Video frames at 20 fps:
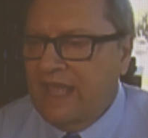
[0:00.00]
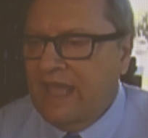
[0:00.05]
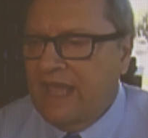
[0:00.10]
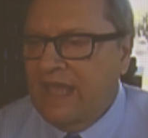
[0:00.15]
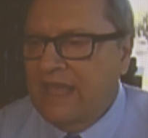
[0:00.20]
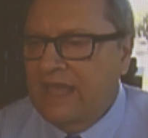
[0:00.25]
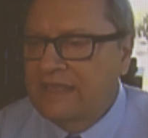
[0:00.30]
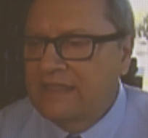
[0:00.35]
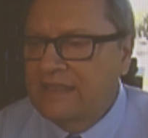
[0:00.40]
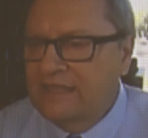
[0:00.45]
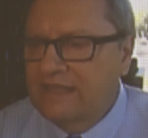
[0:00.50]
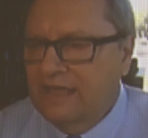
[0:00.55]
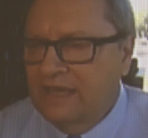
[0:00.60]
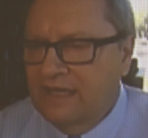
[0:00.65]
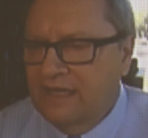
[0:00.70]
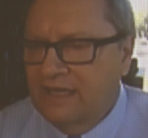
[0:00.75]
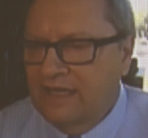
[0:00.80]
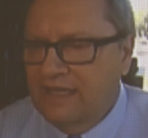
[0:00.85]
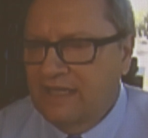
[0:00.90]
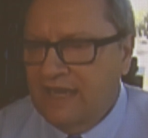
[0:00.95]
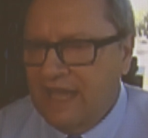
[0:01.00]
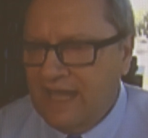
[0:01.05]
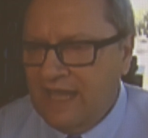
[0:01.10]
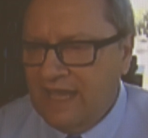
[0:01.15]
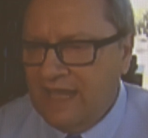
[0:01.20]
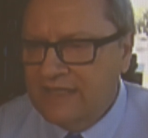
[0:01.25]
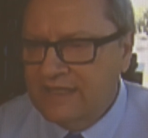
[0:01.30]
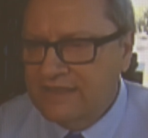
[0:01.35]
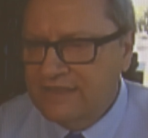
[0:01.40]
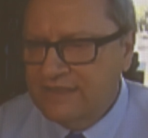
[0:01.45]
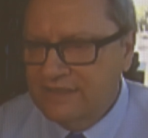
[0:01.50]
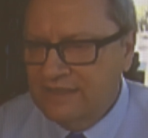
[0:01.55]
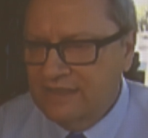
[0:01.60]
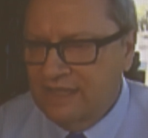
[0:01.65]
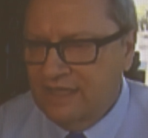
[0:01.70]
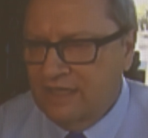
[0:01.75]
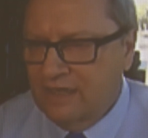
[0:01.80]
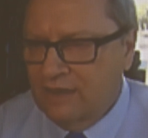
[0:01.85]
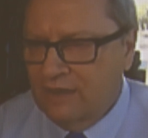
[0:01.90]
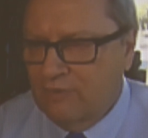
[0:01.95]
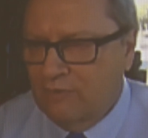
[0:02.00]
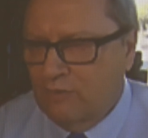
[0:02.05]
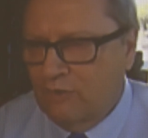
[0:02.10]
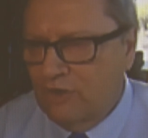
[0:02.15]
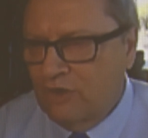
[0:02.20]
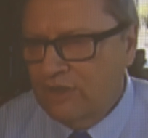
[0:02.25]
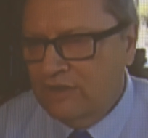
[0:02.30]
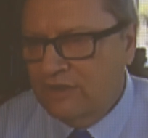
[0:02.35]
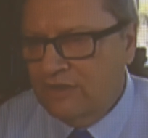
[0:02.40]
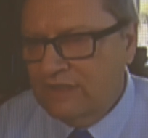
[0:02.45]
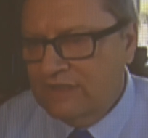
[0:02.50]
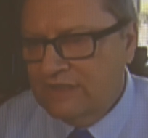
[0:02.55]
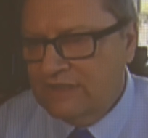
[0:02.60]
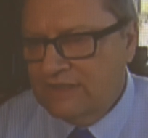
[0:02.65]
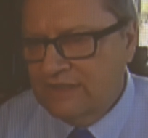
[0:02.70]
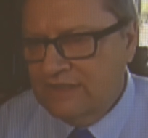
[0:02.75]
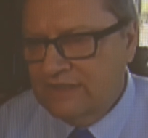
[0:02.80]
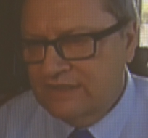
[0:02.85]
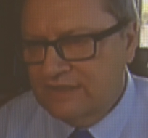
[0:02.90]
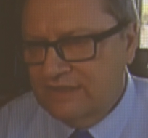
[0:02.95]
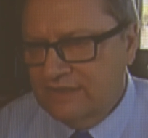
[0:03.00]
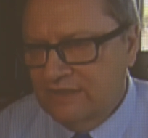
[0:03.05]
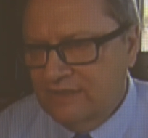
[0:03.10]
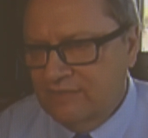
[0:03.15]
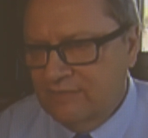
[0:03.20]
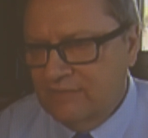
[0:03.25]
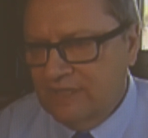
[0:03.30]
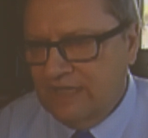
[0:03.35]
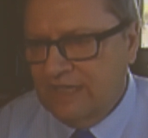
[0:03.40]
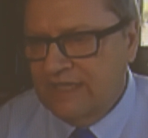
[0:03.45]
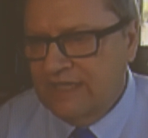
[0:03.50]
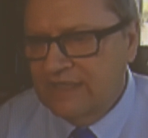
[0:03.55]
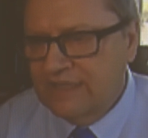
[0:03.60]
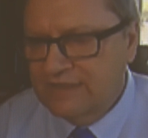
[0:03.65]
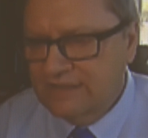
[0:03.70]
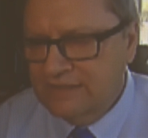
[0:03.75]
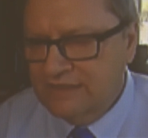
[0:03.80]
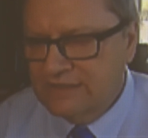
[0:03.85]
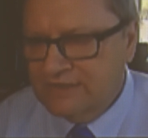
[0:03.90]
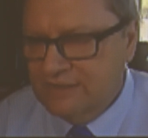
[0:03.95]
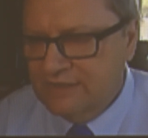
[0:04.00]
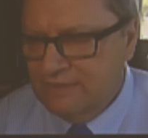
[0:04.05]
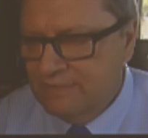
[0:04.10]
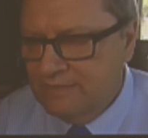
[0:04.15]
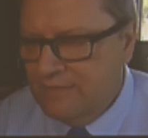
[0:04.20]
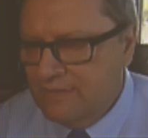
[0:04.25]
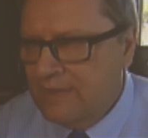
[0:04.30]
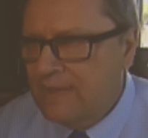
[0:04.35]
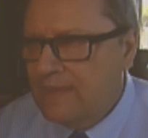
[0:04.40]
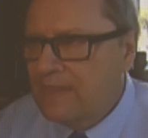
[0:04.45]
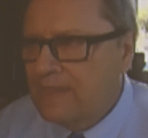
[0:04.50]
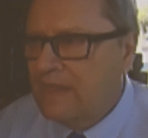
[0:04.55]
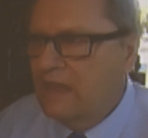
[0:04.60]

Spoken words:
And it has a watering system, lighting system.